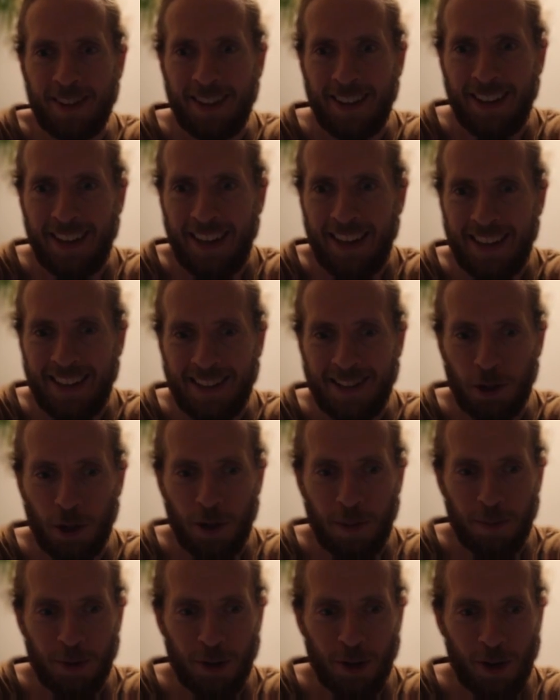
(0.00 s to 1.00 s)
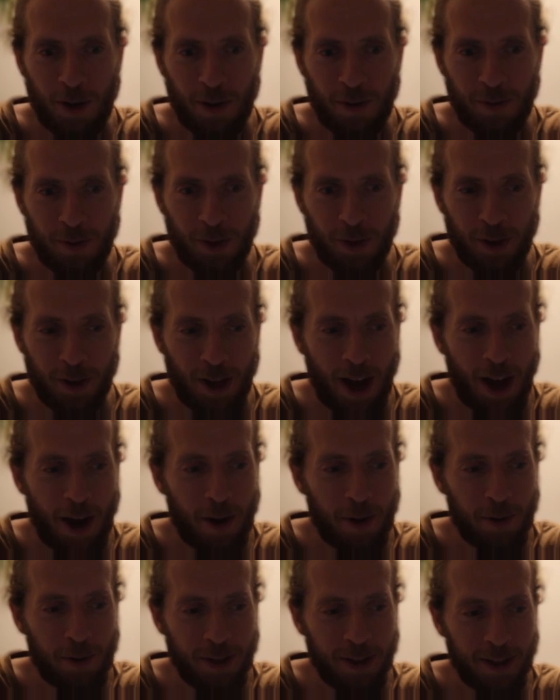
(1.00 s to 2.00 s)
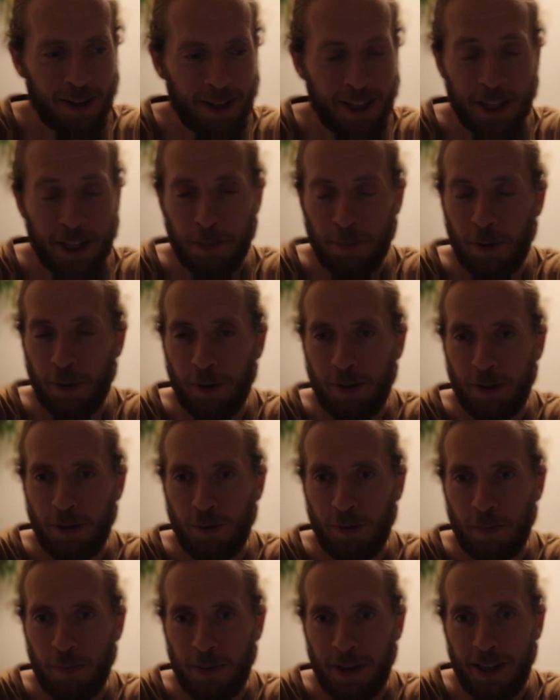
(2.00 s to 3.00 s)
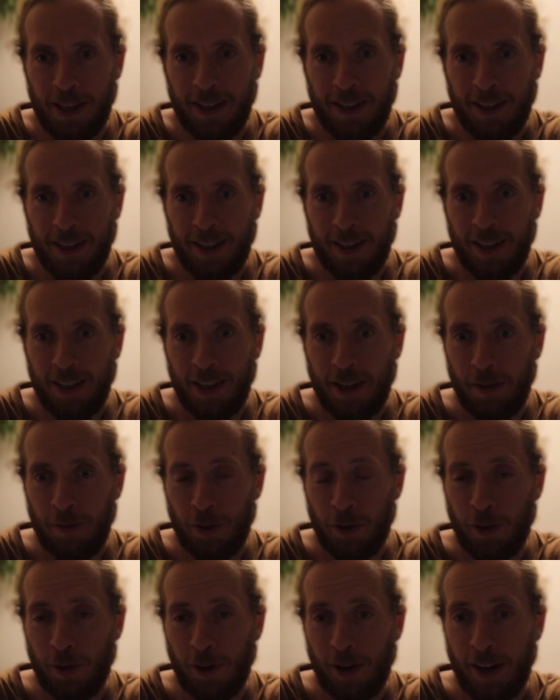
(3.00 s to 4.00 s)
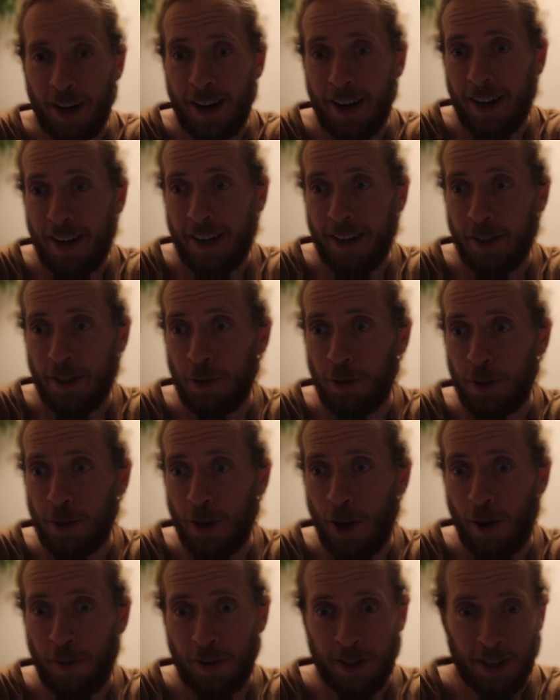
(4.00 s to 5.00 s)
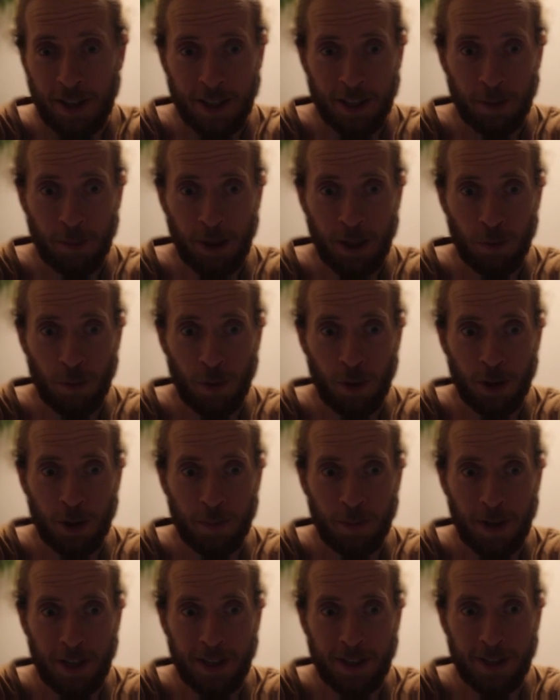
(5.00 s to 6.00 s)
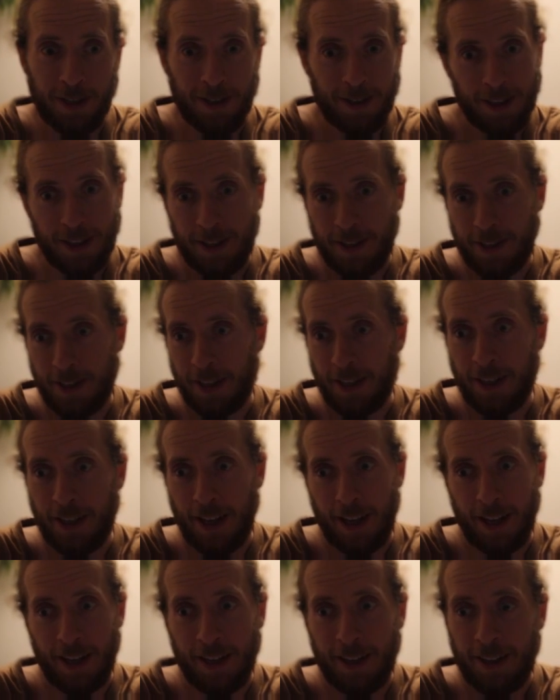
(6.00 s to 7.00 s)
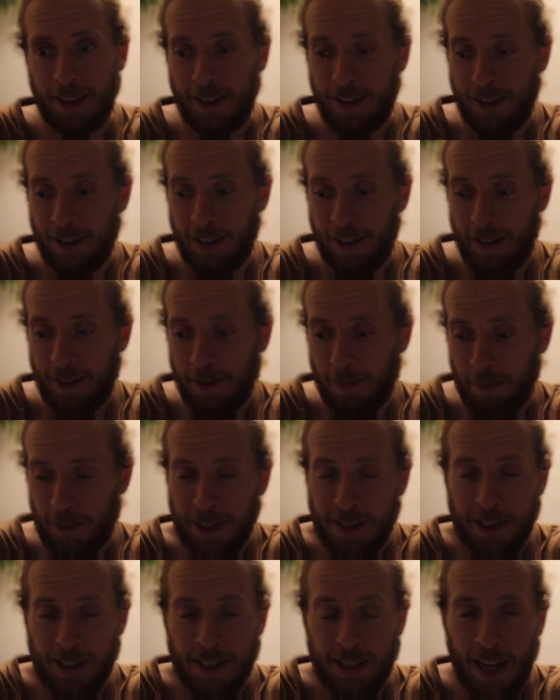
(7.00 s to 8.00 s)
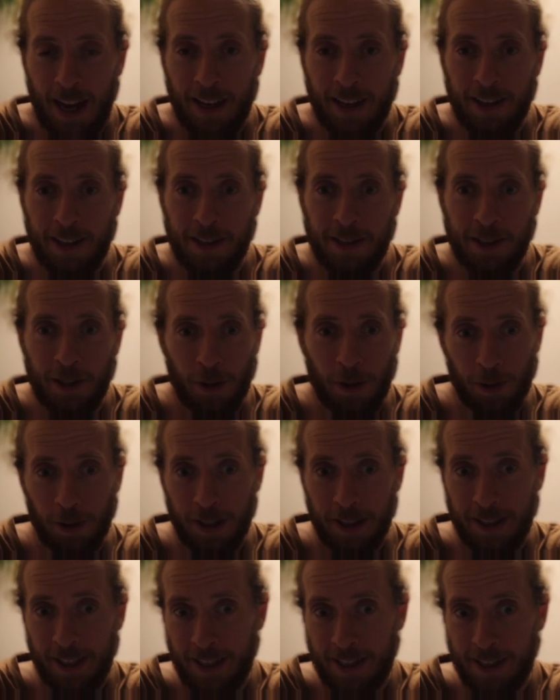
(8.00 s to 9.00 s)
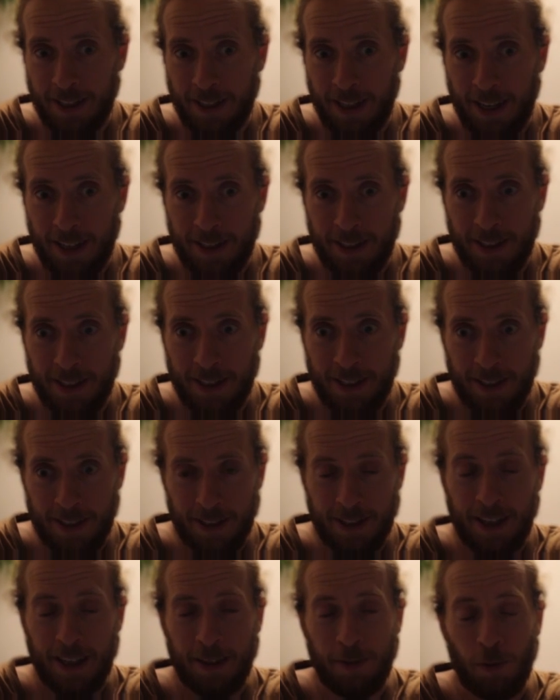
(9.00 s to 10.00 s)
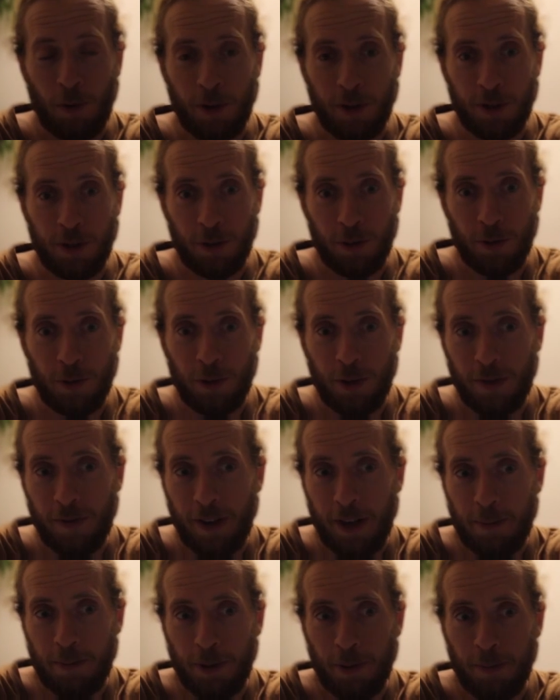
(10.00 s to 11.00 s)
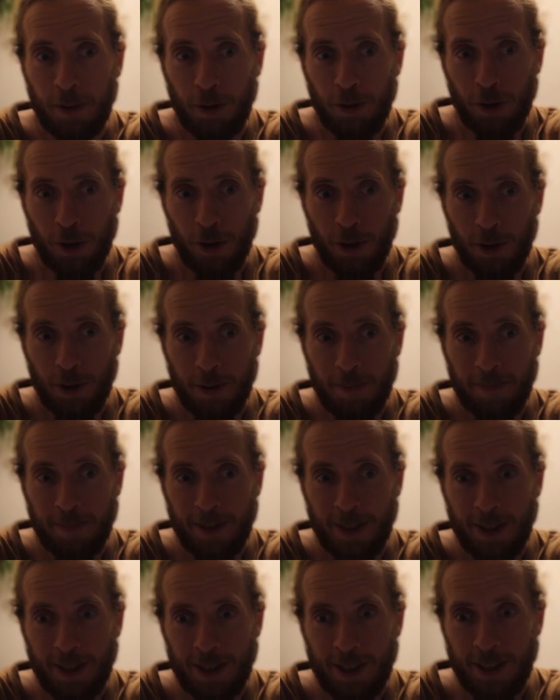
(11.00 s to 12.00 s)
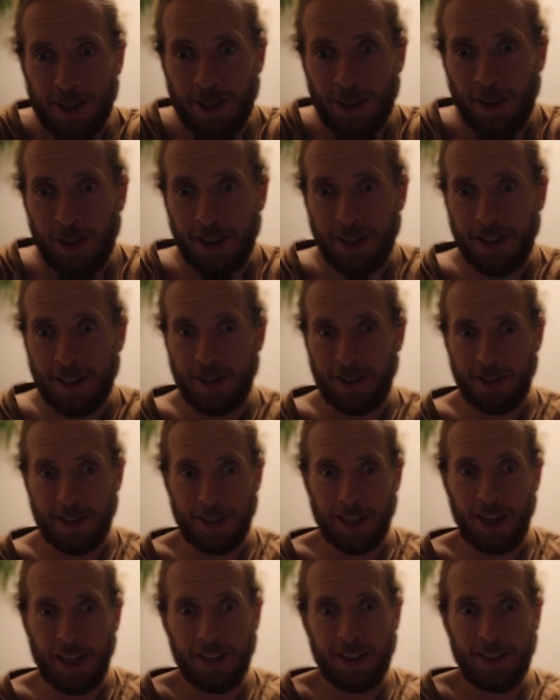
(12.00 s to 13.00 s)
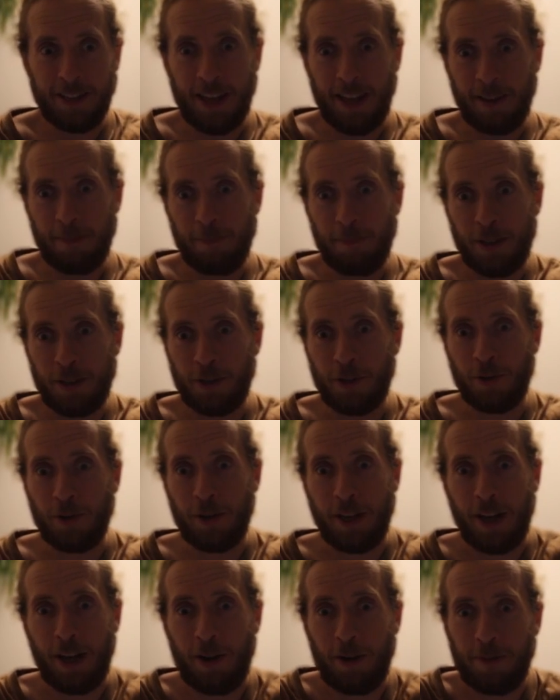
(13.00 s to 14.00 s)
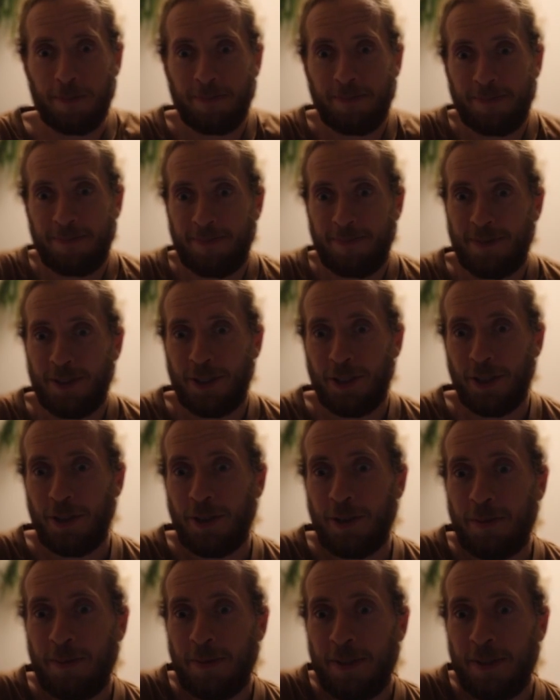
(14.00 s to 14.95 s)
in terms of how the experience will be if you're a user of the Databricks workspace, let's say a business analyst or a data scientist that want to develop some new code. So let's take that persona now. So